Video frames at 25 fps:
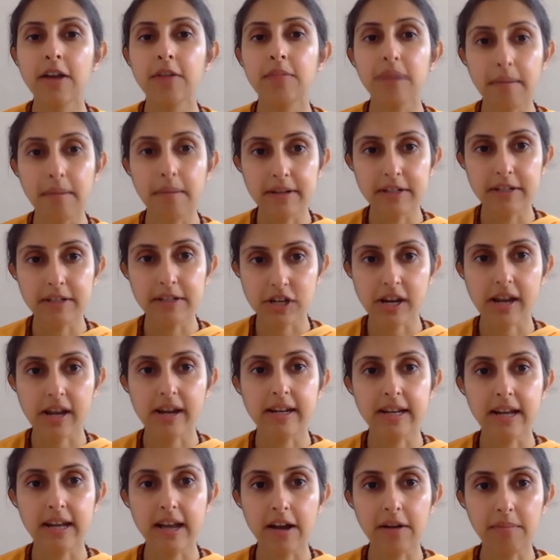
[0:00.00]

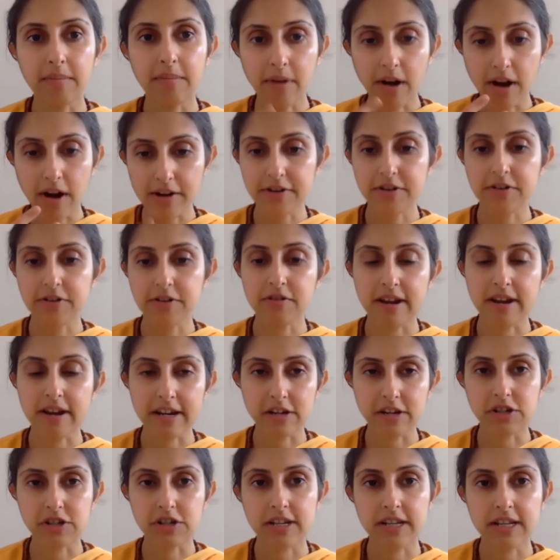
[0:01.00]
brahmacharya,
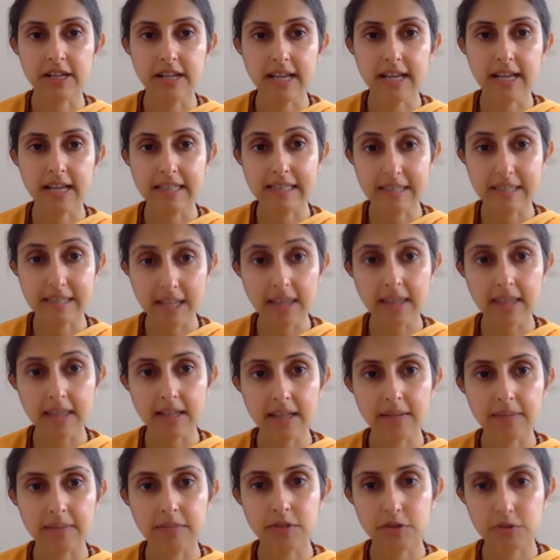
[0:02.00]
moderation, and
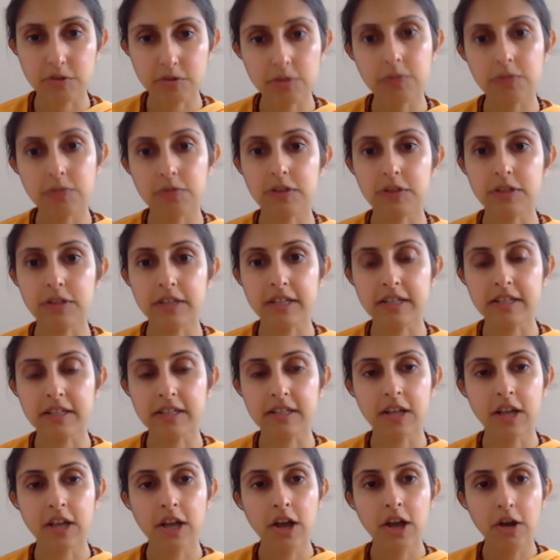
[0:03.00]
satyam, truthfulness,